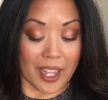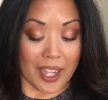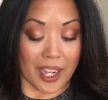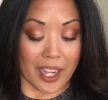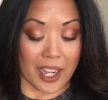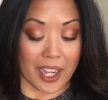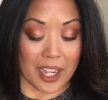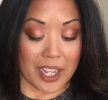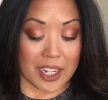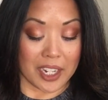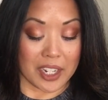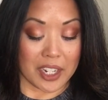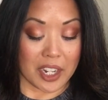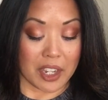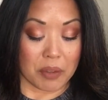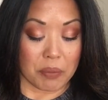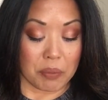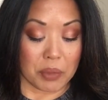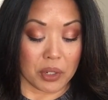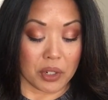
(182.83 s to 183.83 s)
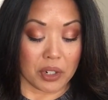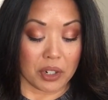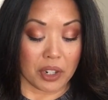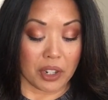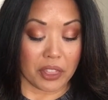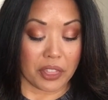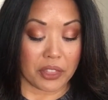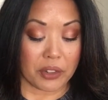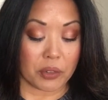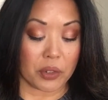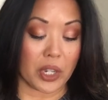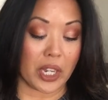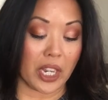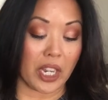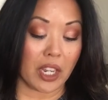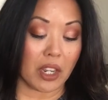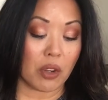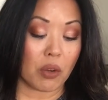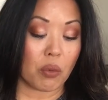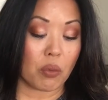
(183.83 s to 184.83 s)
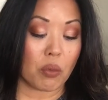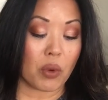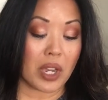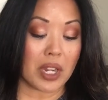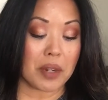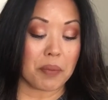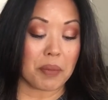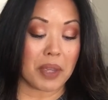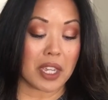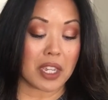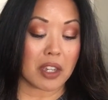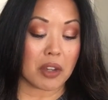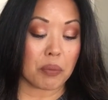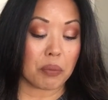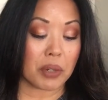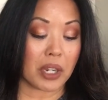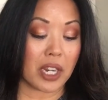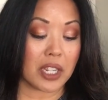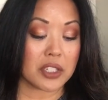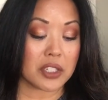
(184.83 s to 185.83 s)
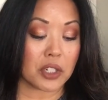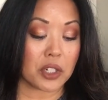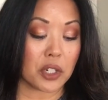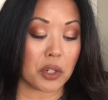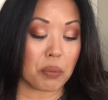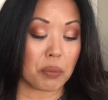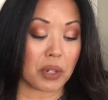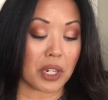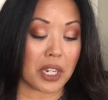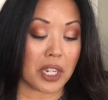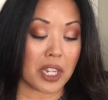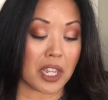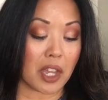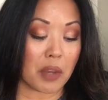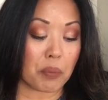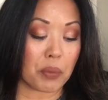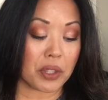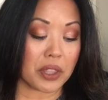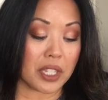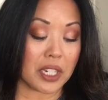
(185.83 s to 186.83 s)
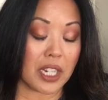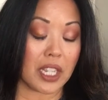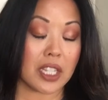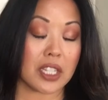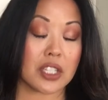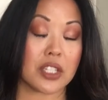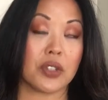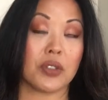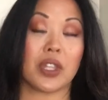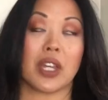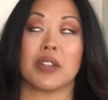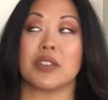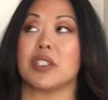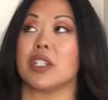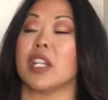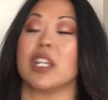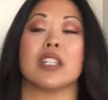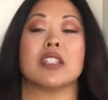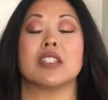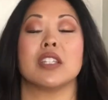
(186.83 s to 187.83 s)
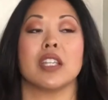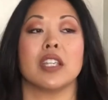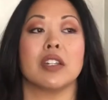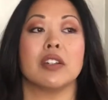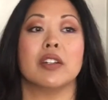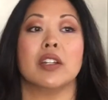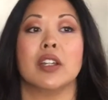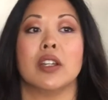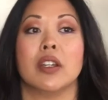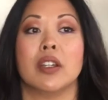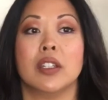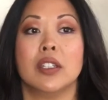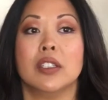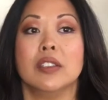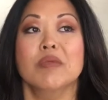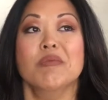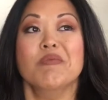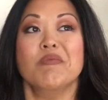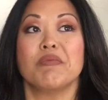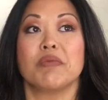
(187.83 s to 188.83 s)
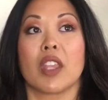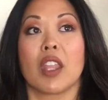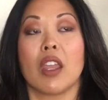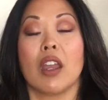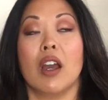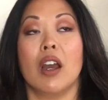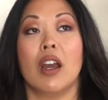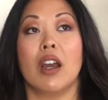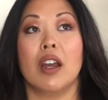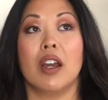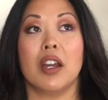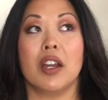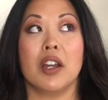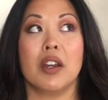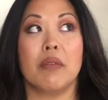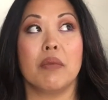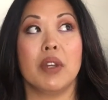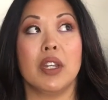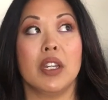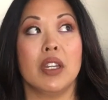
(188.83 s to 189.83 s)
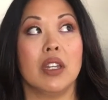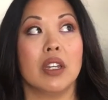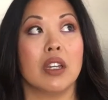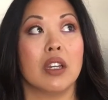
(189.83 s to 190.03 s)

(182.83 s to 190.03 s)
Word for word: Uh, number three, what makeup brands are you breaking up with in 2018? Um,